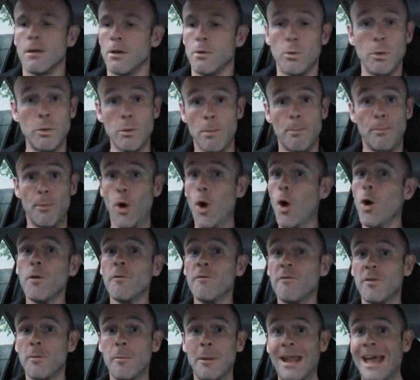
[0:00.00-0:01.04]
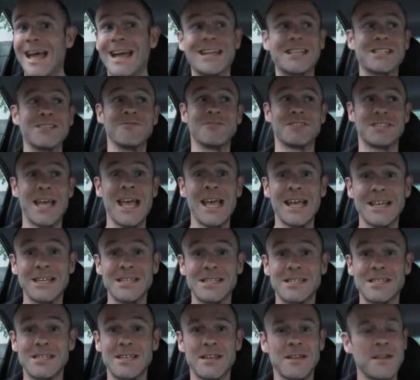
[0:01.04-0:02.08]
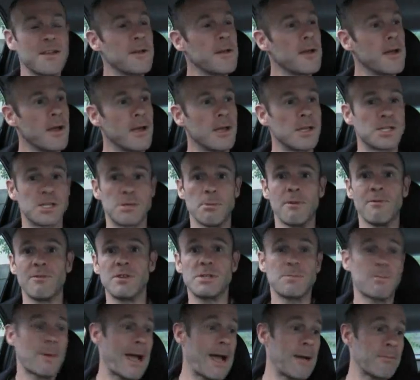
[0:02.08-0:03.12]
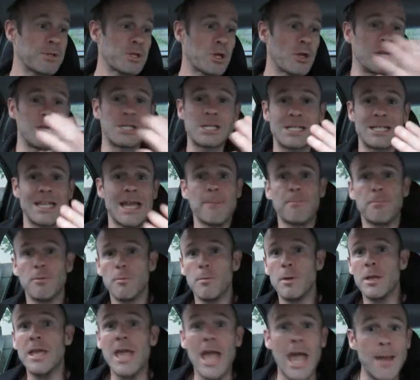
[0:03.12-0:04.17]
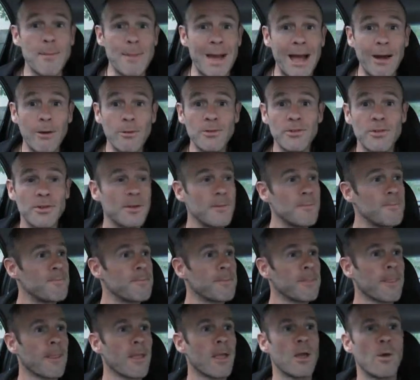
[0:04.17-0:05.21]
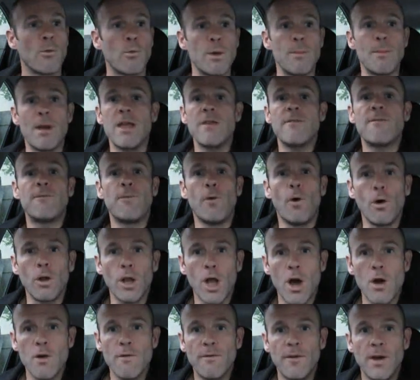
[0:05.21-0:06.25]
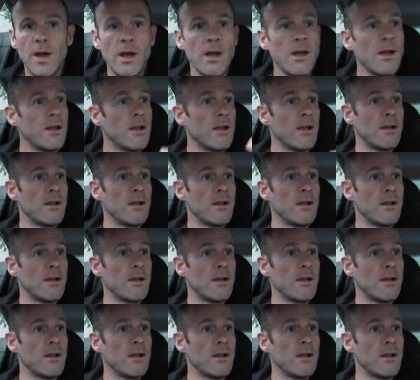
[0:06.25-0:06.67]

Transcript: We were born from an act of sex. Some of us perhaps got a slap when we came out. We may fall over.